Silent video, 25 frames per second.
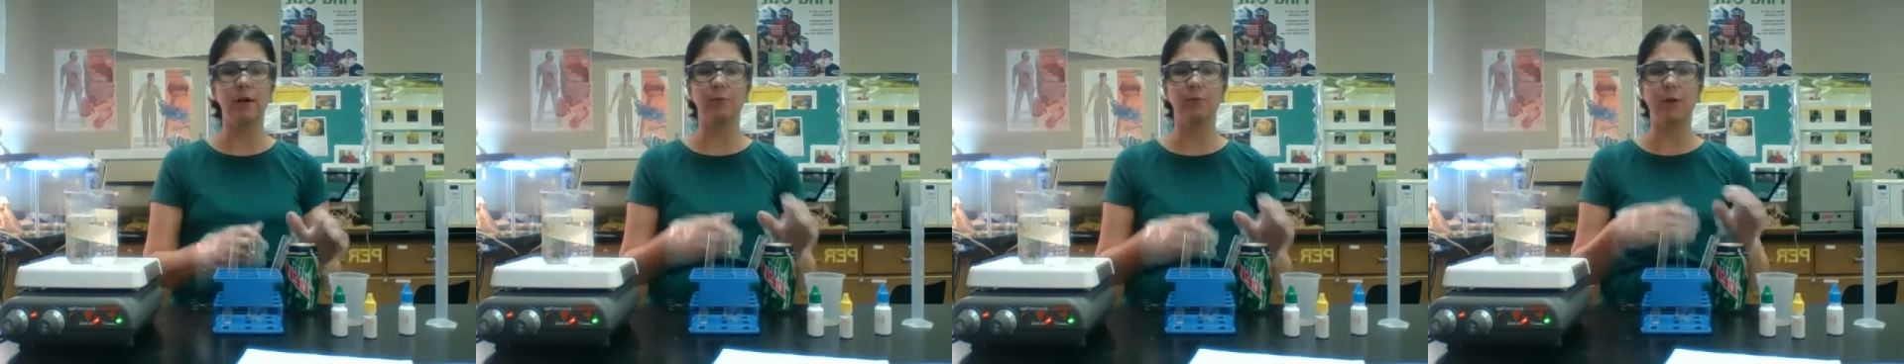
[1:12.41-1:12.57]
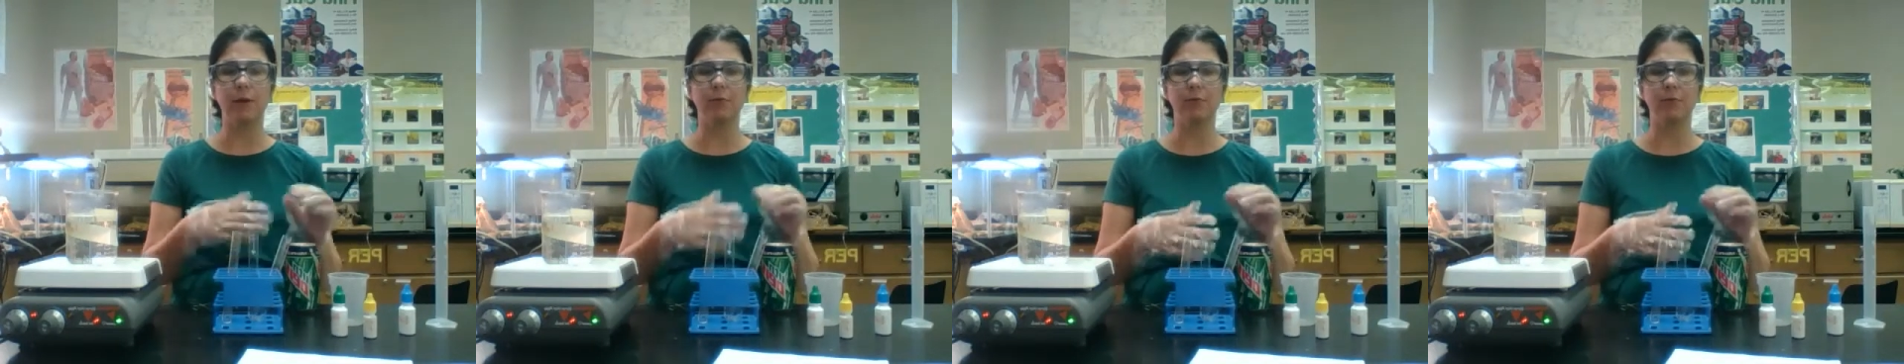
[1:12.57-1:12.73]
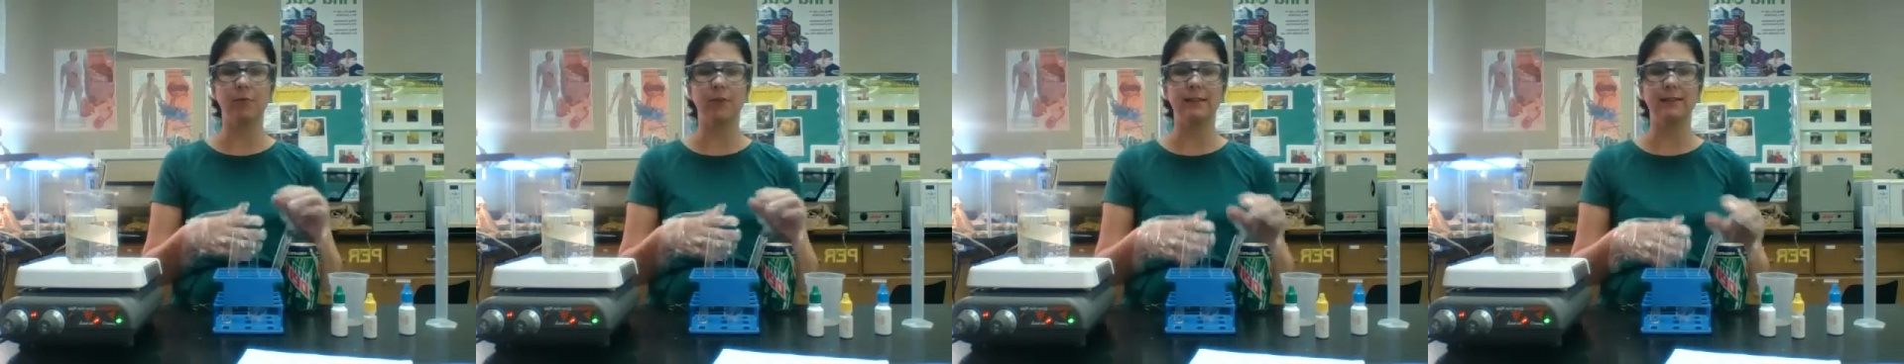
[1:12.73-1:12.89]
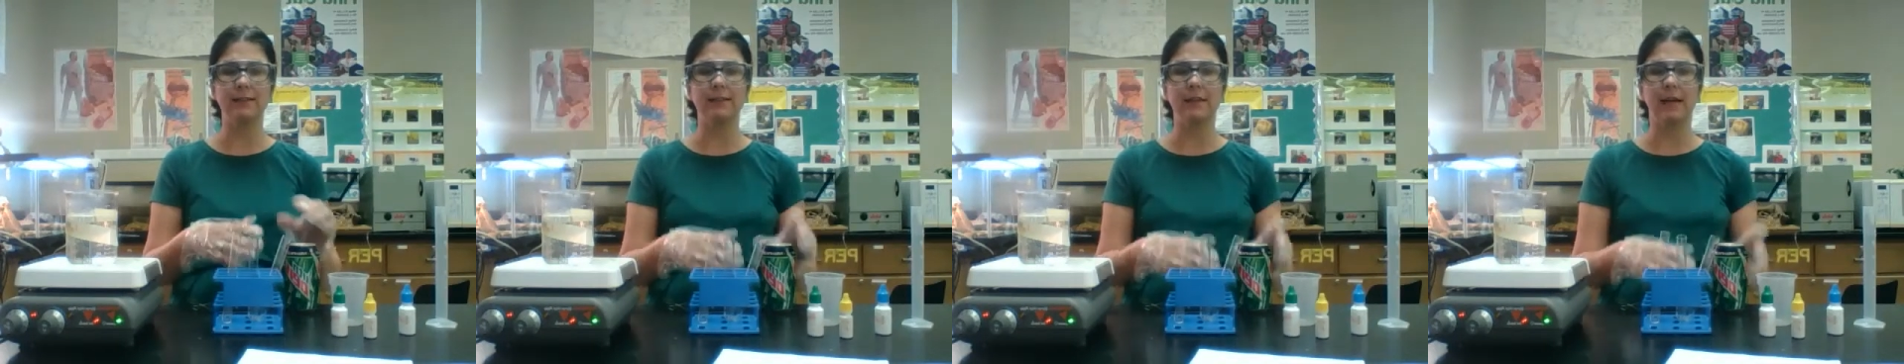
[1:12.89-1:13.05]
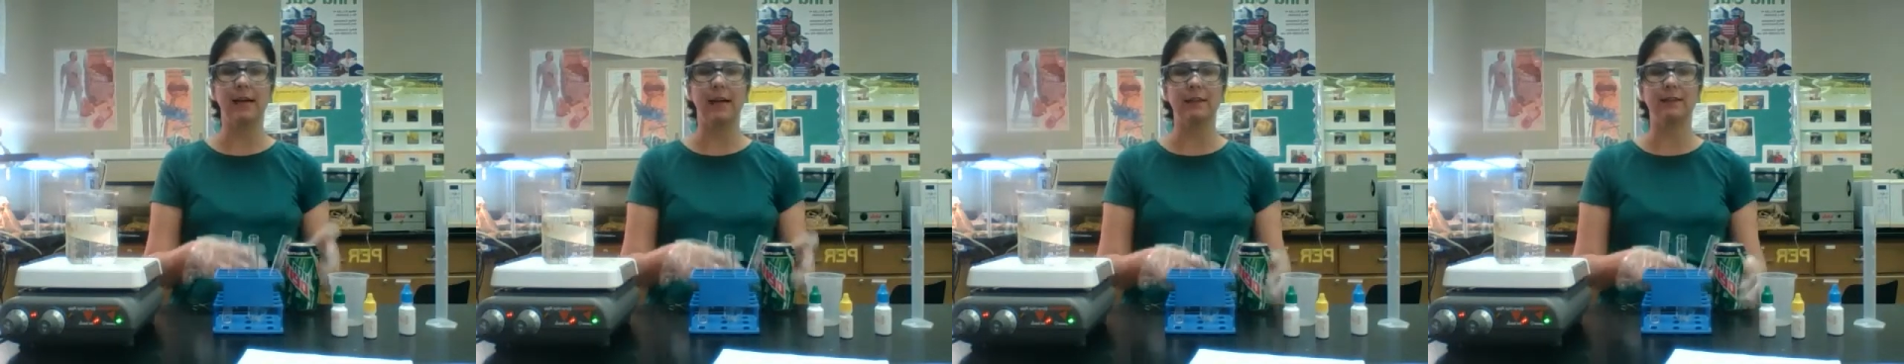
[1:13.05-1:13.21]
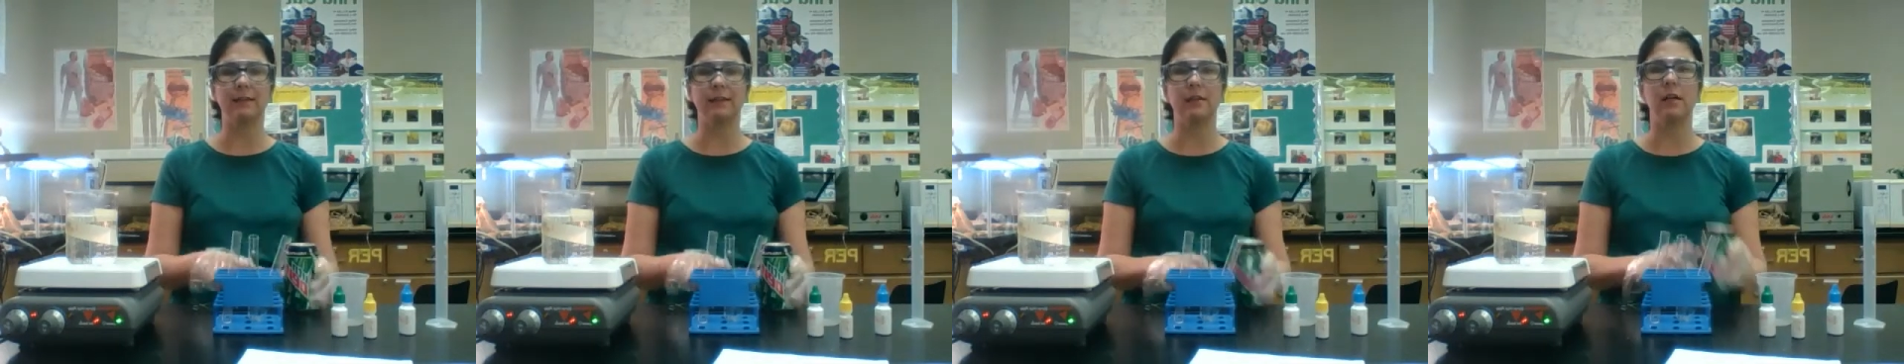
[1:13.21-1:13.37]
to run through these
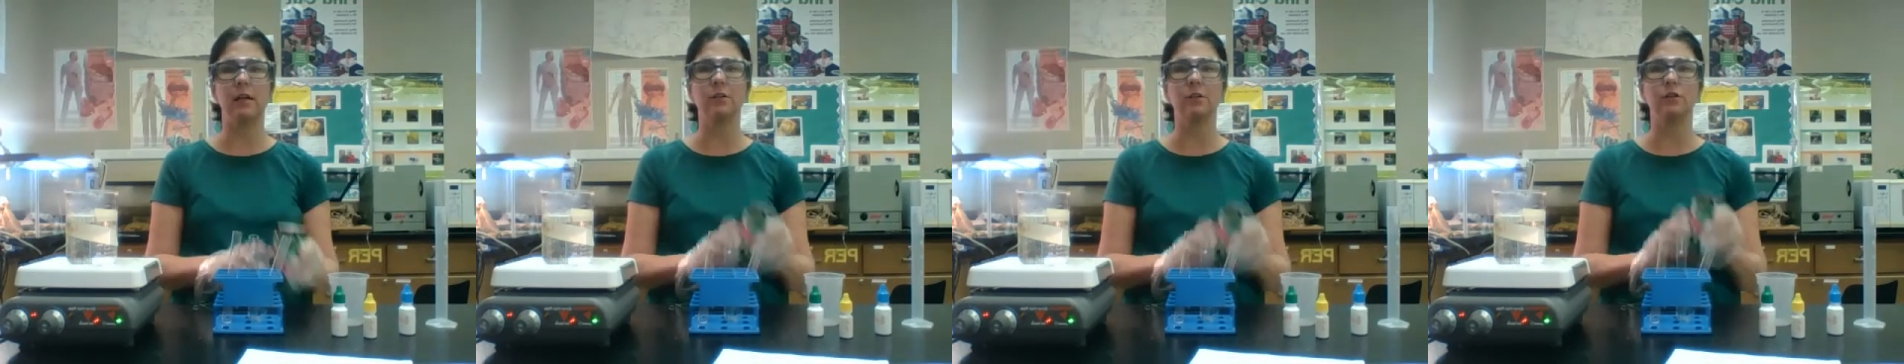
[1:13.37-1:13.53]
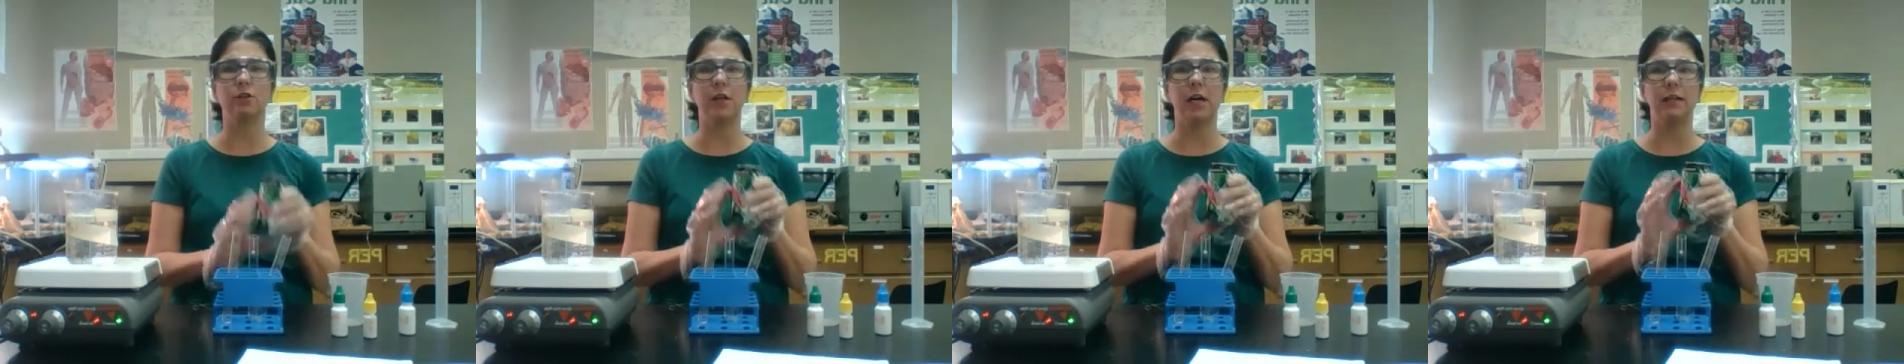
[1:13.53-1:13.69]
tests